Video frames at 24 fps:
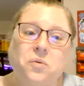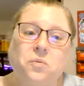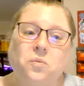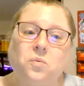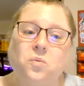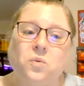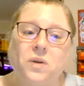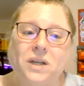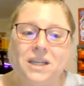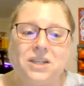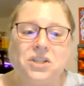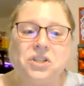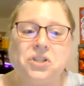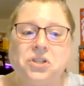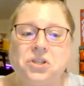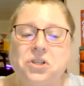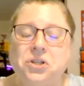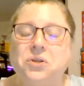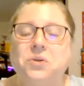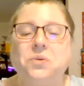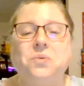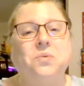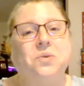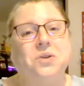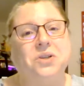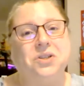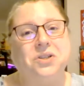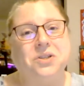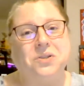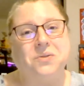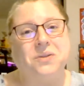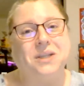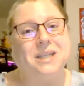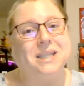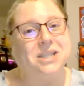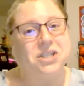Week 2, we're
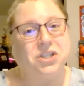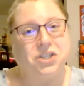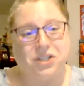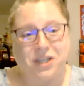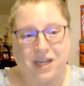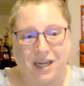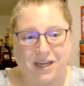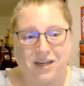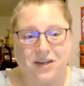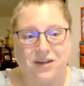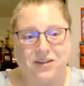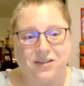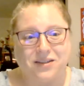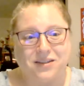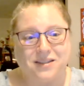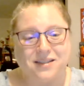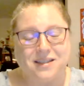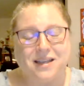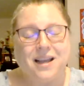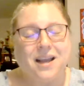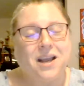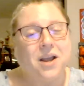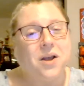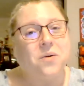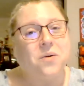doing shakers.